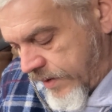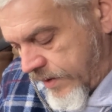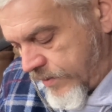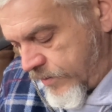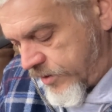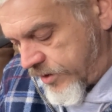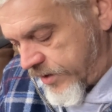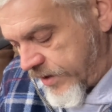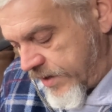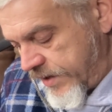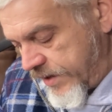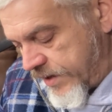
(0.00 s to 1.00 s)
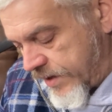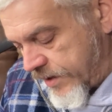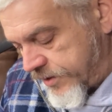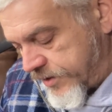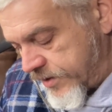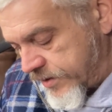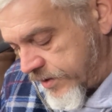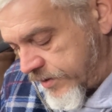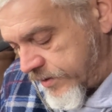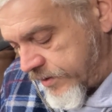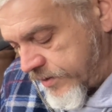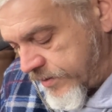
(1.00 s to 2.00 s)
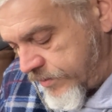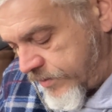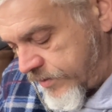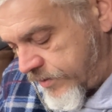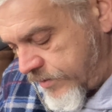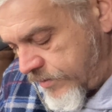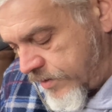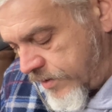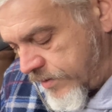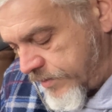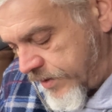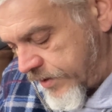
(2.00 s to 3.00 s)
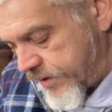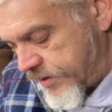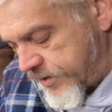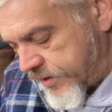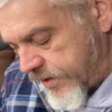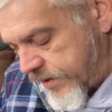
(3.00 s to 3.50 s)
And we're still eating last year's onions, we've still got them in the kitchen.